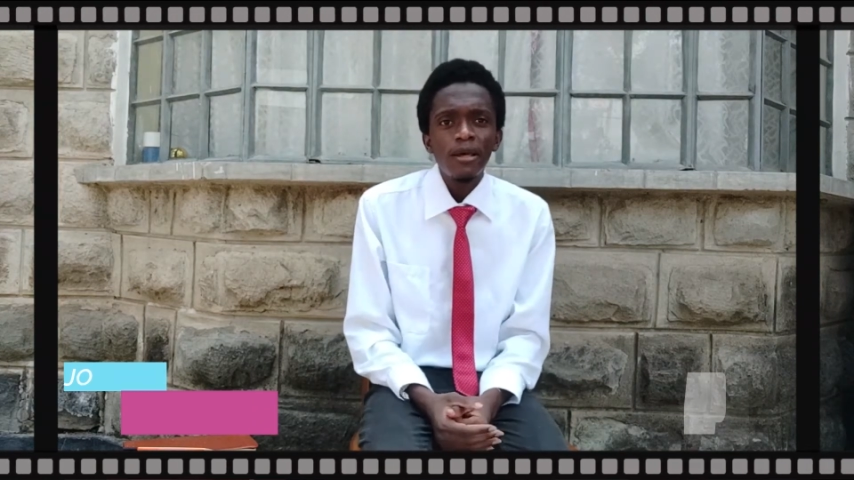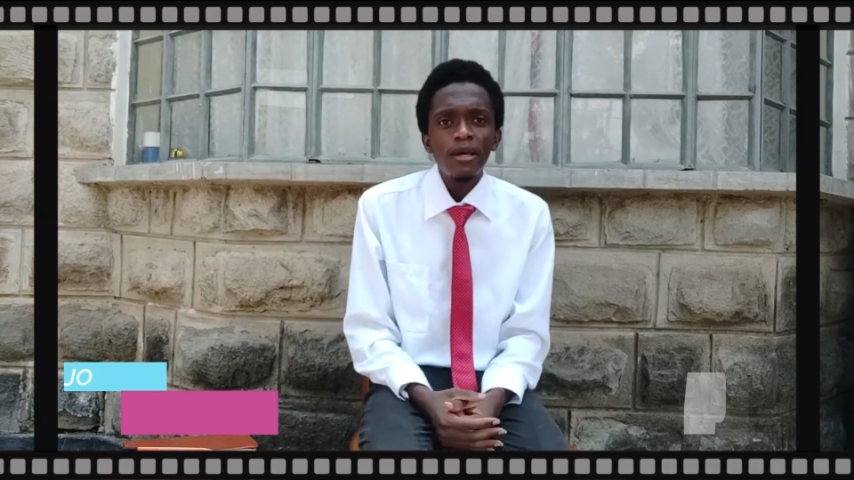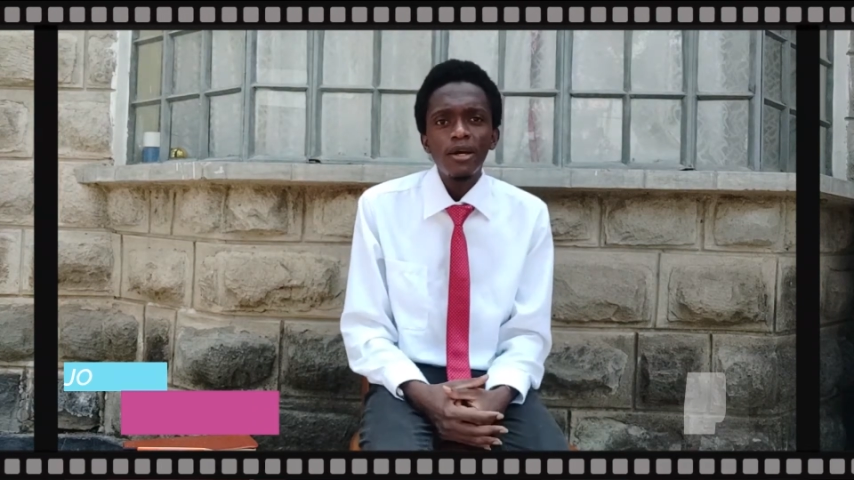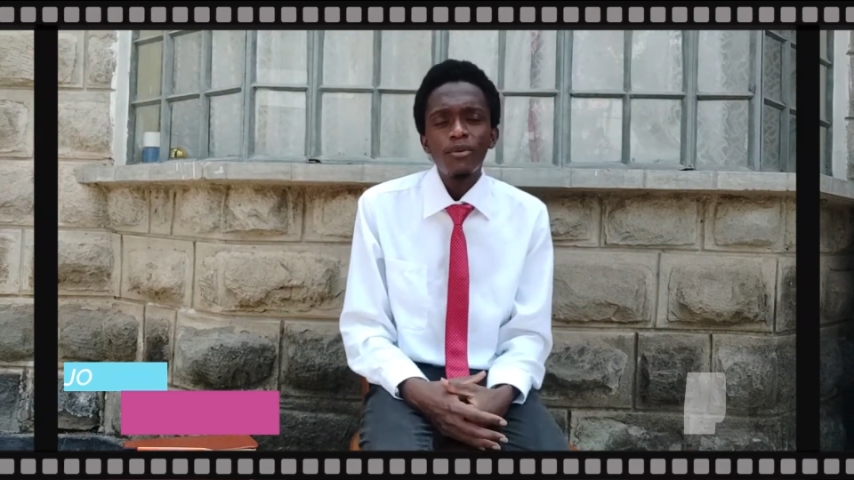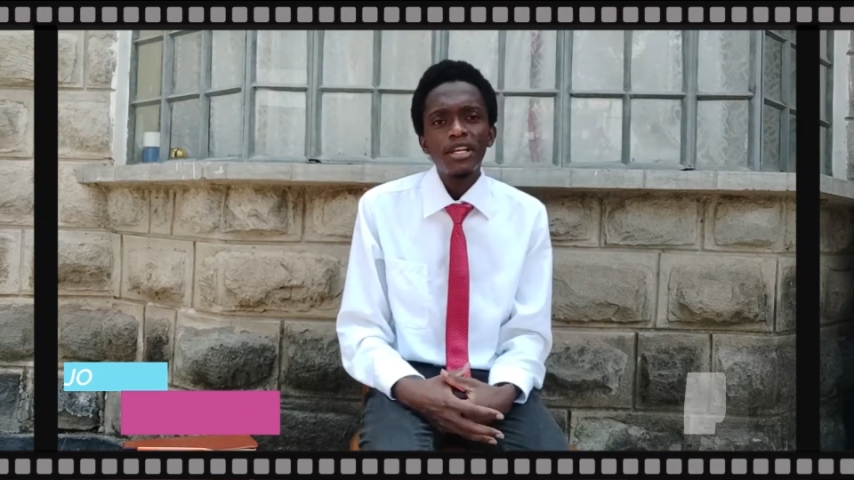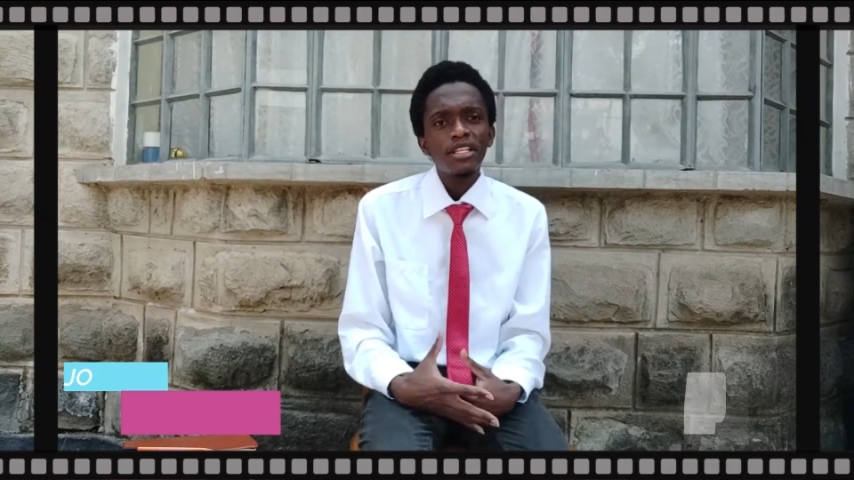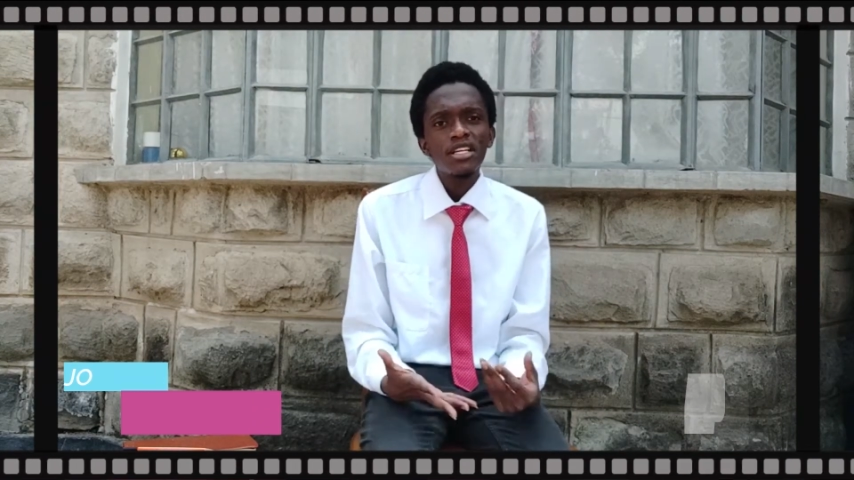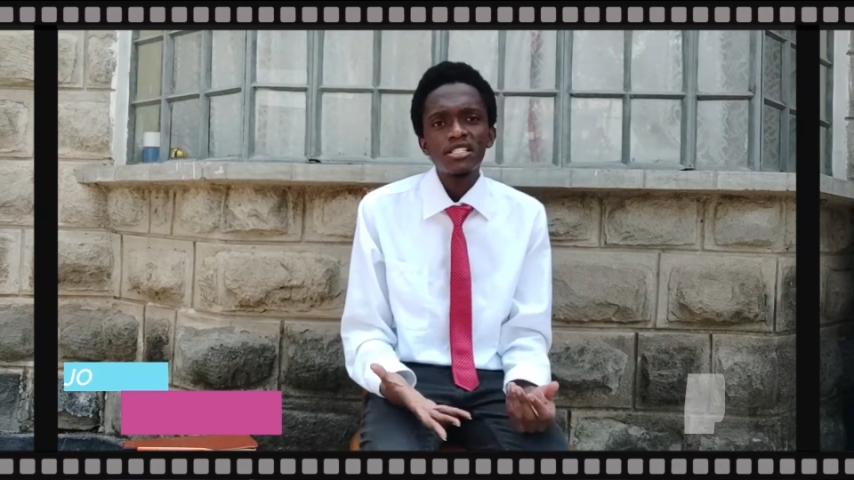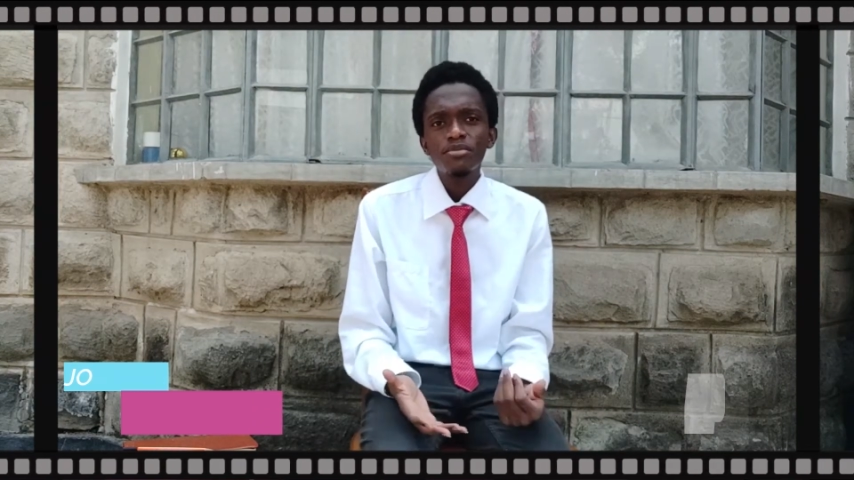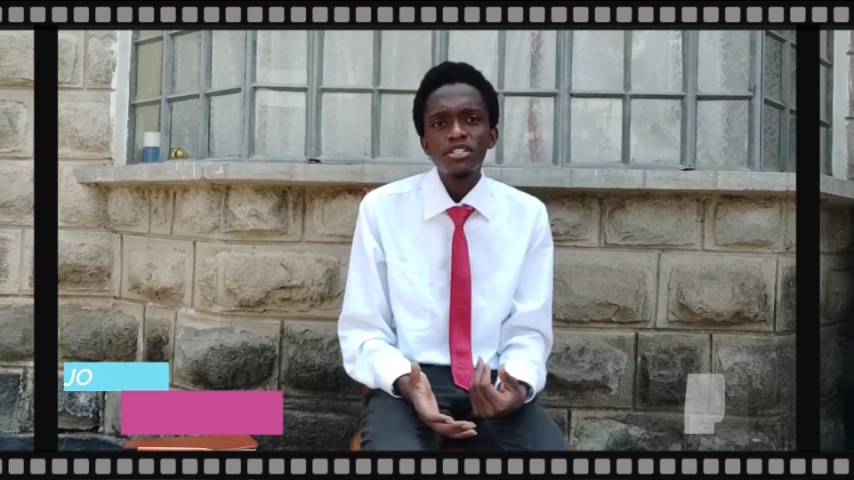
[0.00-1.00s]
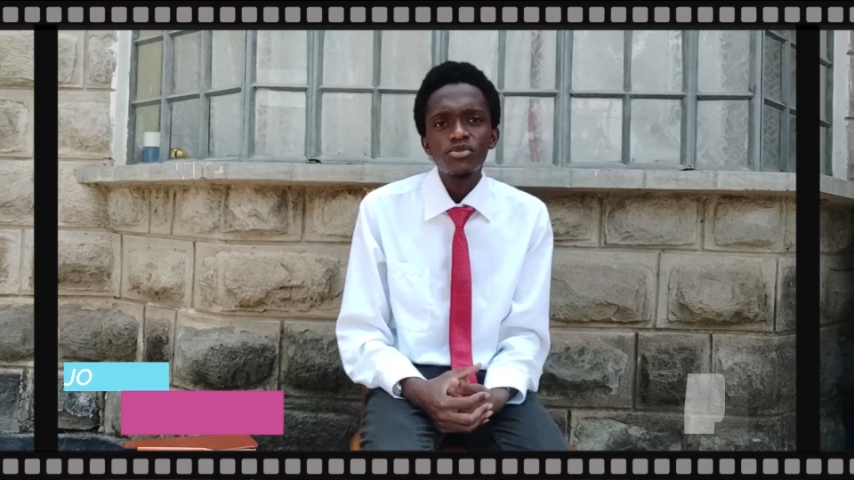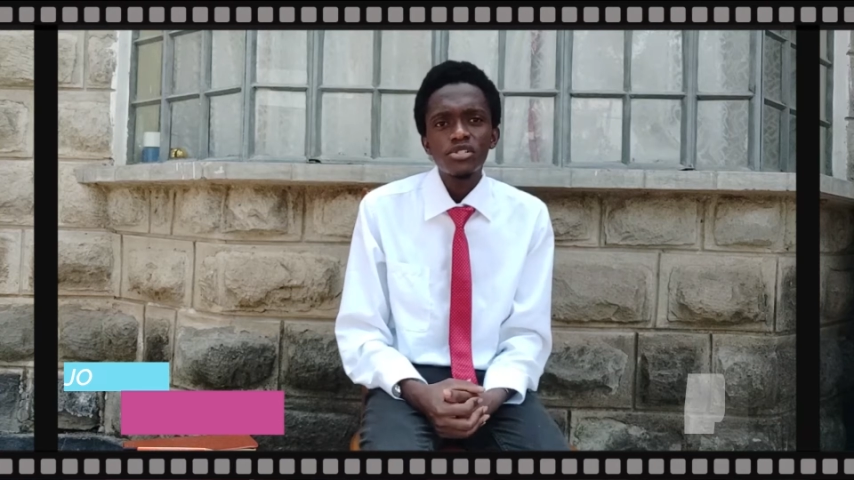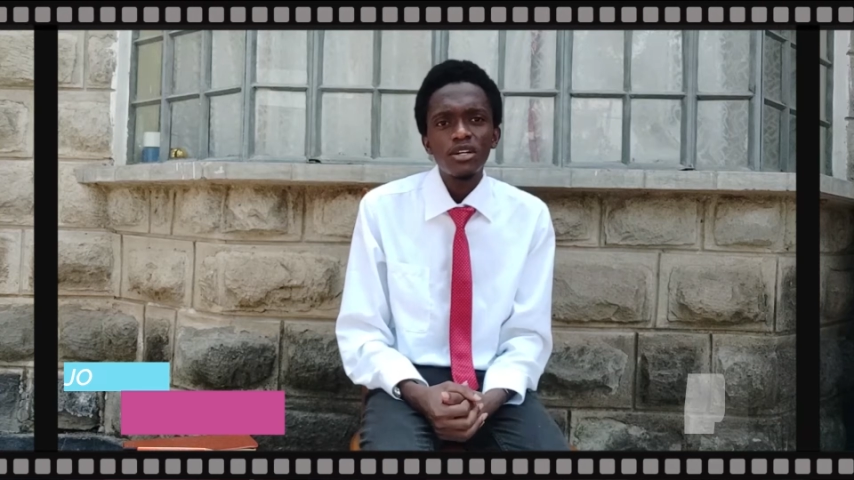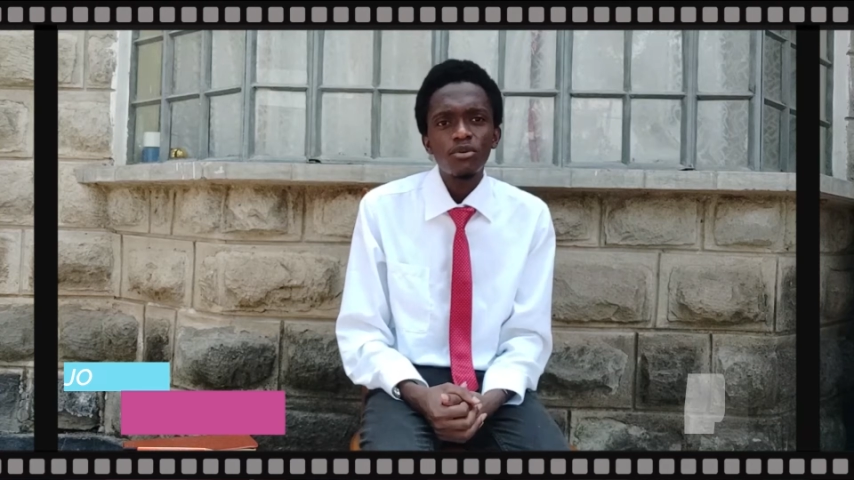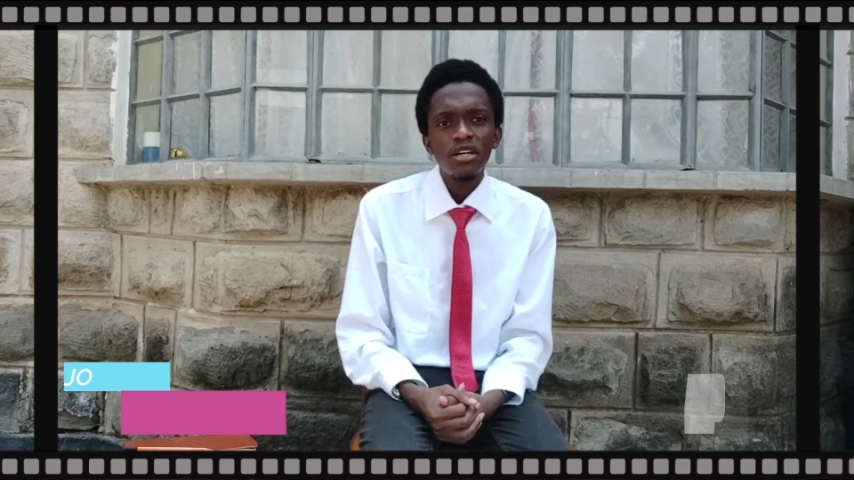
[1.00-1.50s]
Uh, when adjustments start,